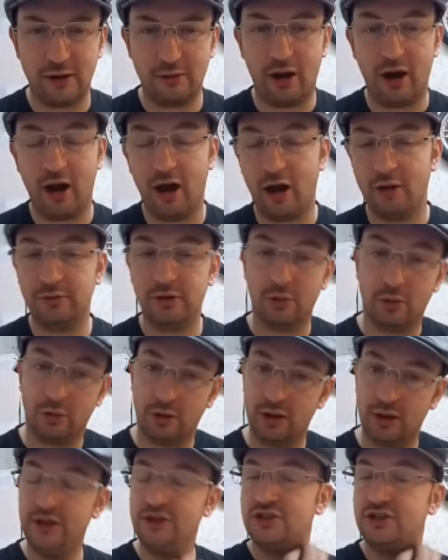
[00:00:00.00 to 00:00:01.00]
I hope you
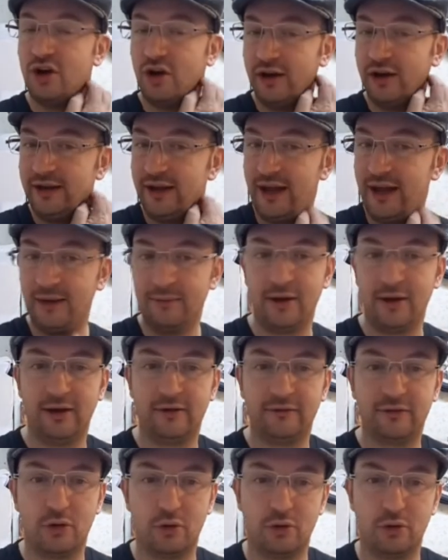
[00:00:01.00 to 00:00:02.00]
all enjoyed it, and
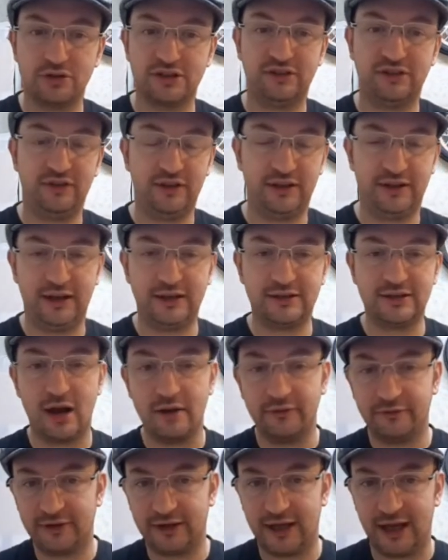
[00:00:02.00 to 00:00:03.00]
of course, if you did,
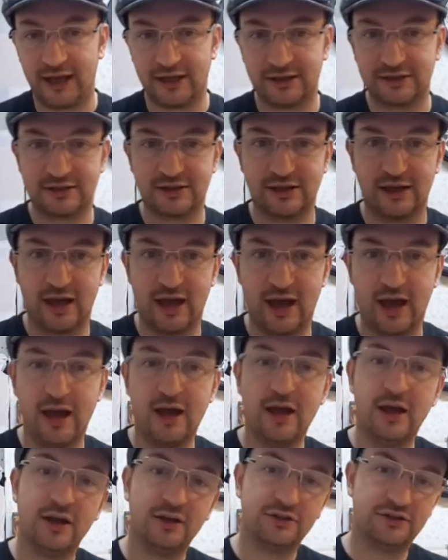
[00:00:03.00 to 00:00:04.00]
don't forget
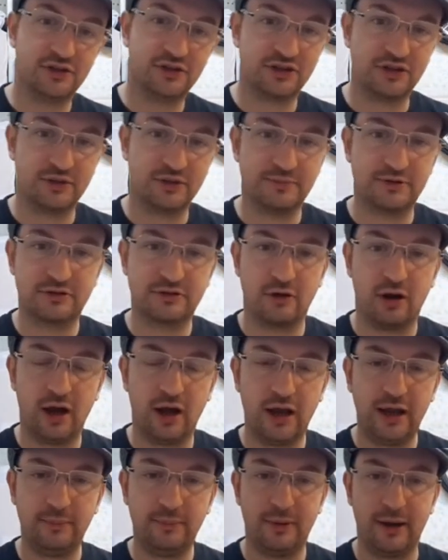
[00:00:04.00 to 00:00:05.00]
to
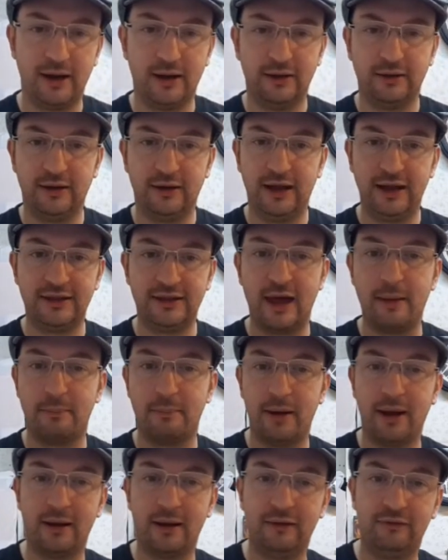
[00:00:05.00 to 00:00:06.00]
subscribe and hit that
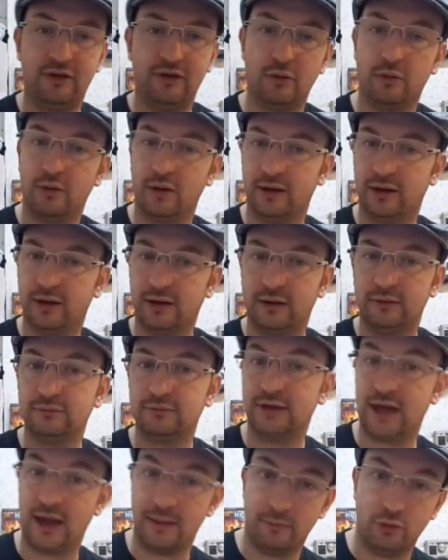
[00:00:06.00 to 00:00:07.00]
bell if you want to
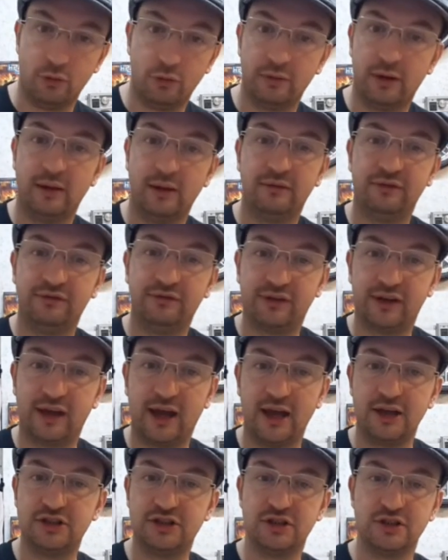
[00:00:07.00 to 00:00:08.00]
get more
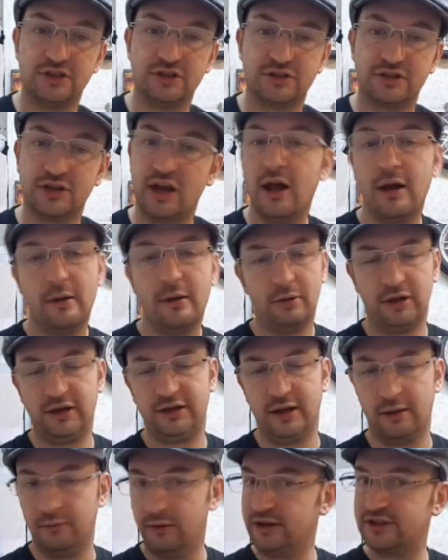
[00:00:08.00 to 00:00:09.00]
notifications. But you
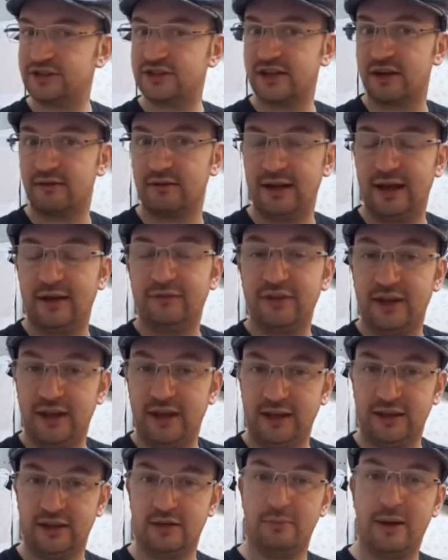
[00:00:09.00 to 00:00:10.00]
don't necessarily have to
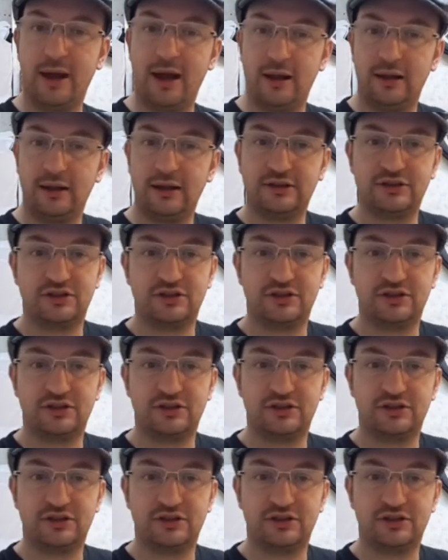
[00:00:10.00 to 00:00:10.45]
hit the bell. It's